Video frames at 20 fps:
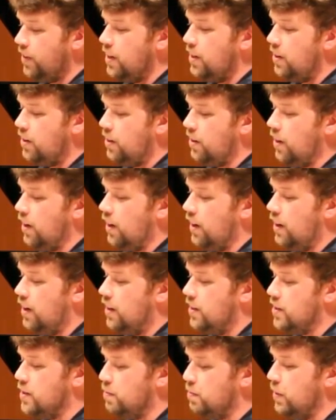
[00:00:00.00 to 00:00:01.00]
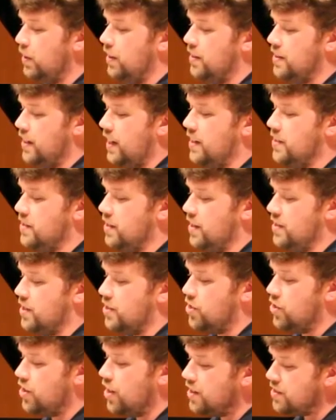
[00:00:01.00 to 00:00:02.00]
Fear debilitates us,
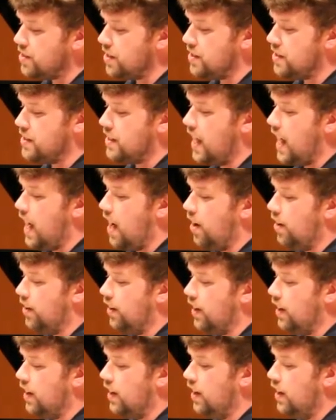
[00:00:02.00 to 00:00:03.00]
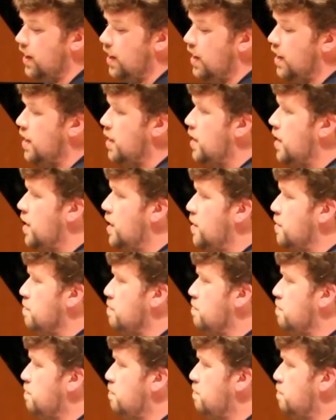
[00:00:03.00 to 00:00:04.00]
it shuts us down.
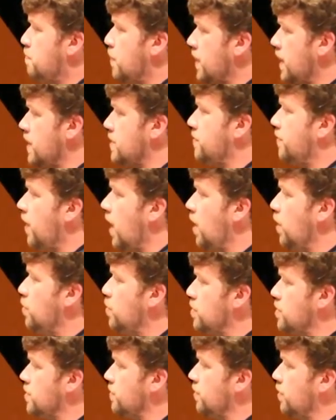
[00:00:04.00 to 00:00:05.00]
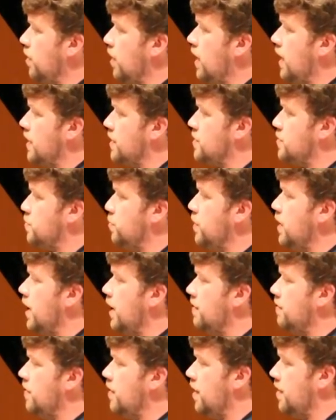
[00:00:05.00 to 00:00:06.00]
But as followers of Christ, we
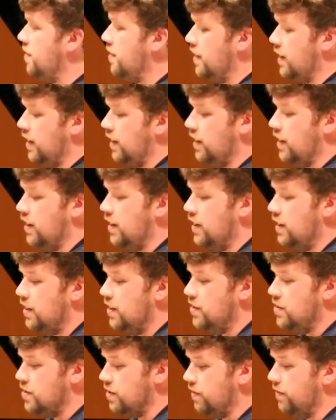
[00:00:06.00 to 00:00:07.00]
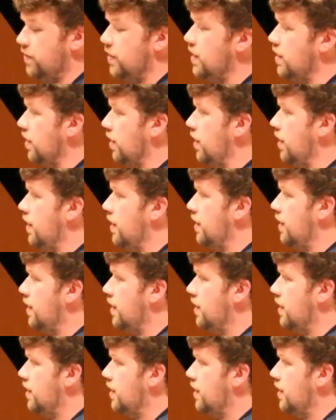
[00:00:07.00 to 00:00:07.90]
have nothing to fear.